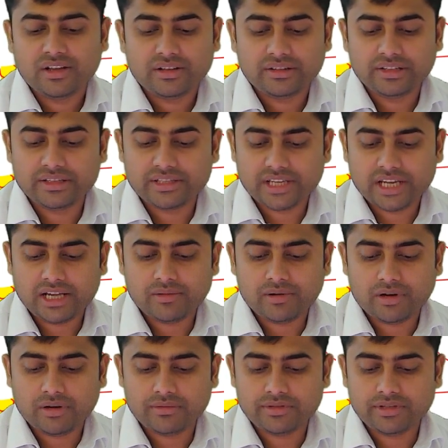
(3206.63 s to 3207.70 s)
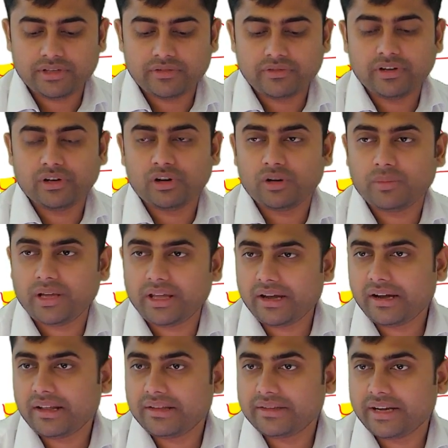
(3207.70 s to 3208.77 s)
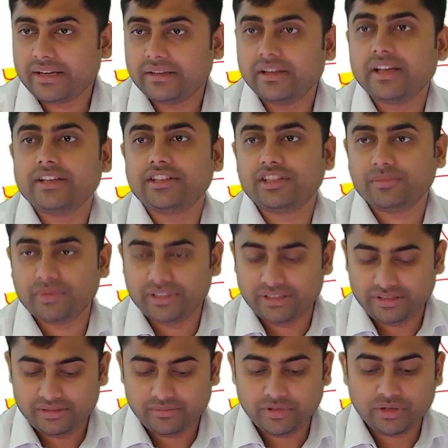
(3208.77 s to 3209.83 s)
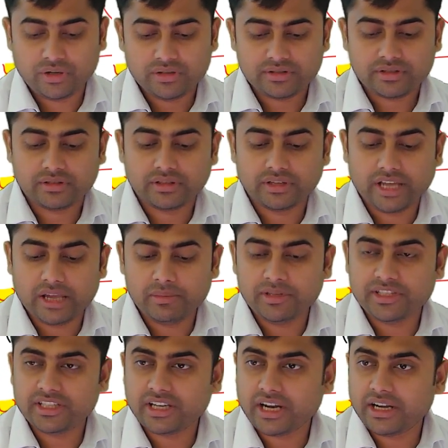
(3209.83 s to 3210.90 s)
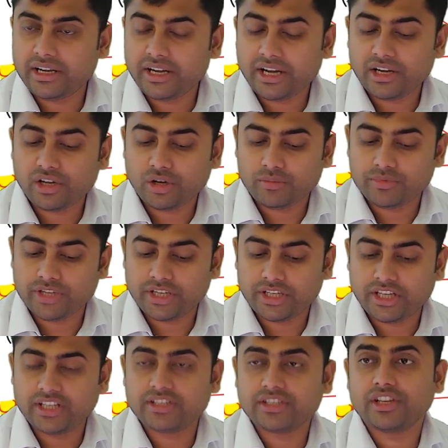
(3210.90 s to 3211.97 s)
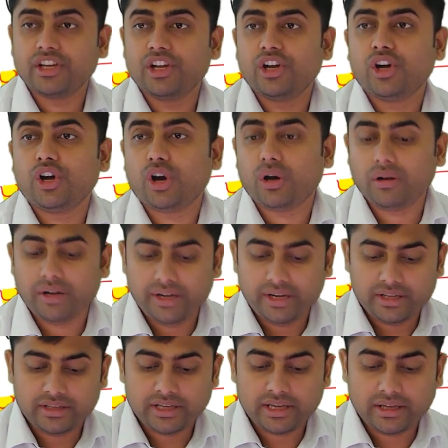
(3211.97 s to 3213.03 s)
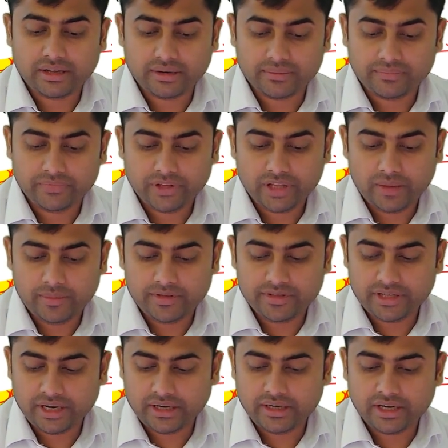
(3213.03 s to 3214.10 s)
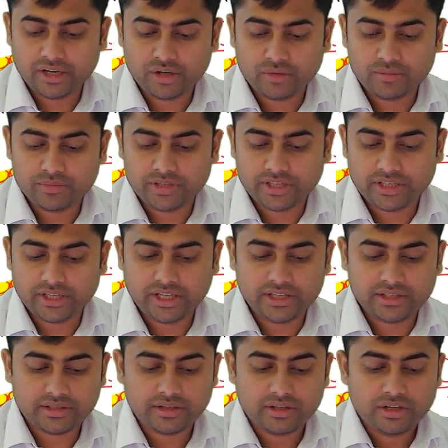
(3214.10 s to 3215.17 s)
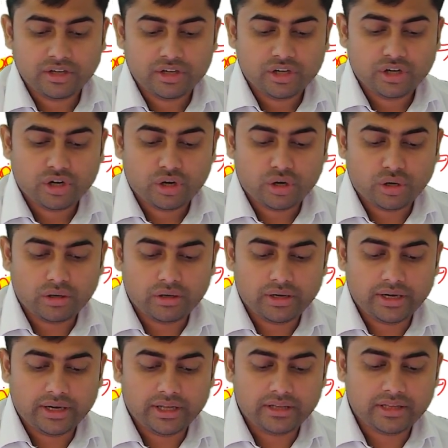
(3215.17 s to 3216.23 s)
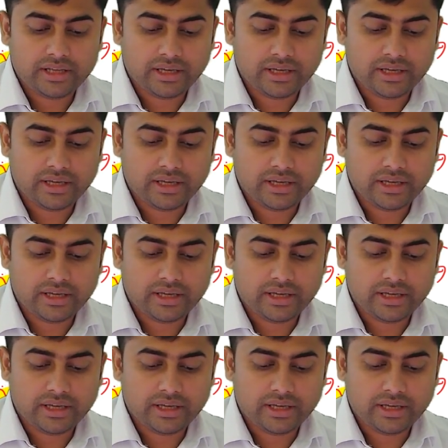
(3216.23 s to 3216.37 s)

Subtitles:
this time object will not be created inside the SCP because the ABC content object is already there. ABC content object is already there.